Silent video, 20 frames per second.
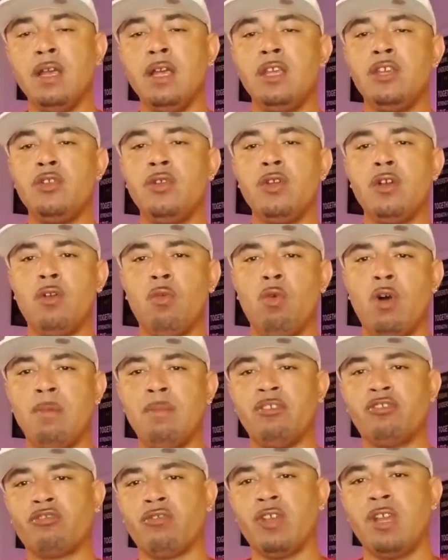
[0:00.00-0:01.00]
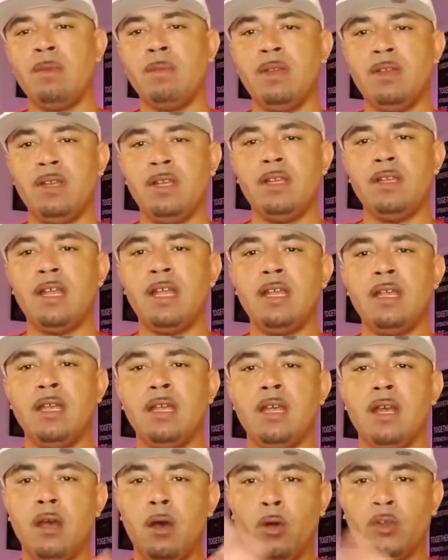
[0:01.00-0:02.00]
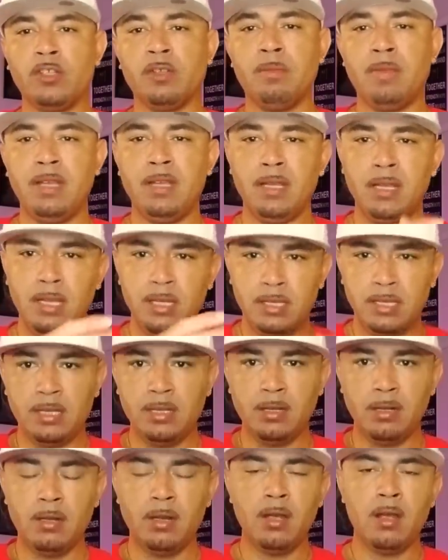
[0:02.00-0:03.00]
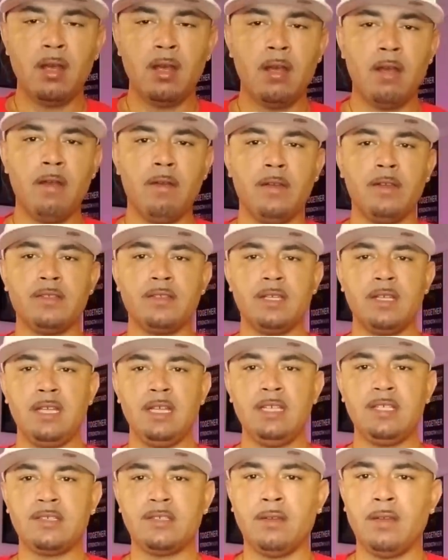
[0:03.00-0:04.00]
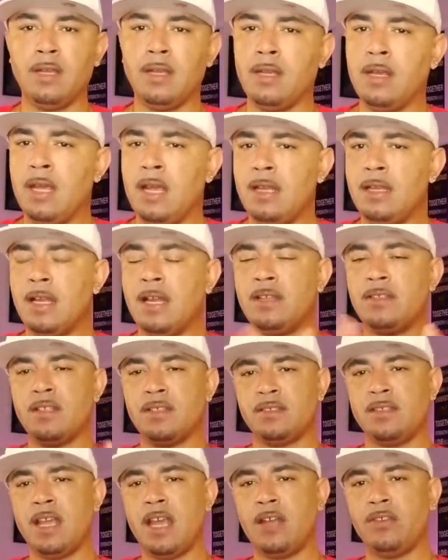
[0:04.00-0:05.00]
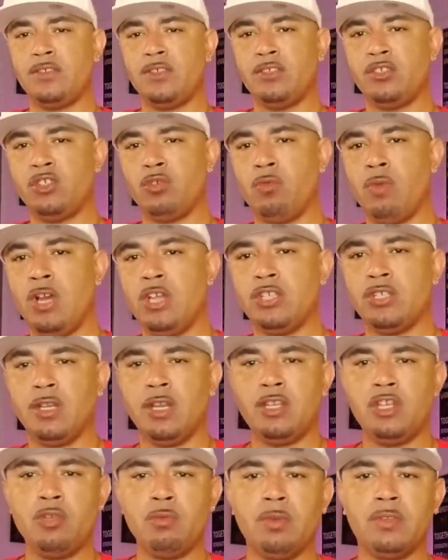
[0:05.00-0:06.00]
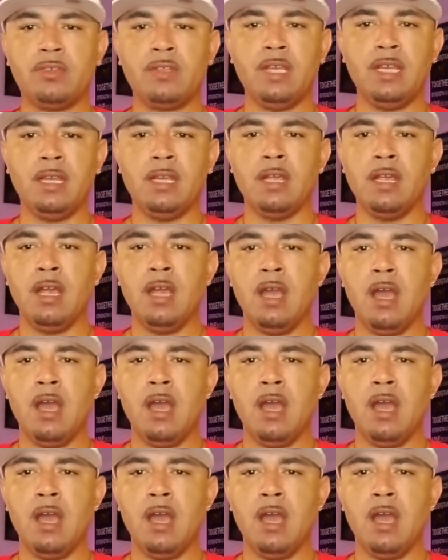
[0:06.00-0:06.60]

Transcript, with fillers: You hear a woman scream, and then they ultimately kill Ernest Easterling. Now, that's a sad situation. And you would think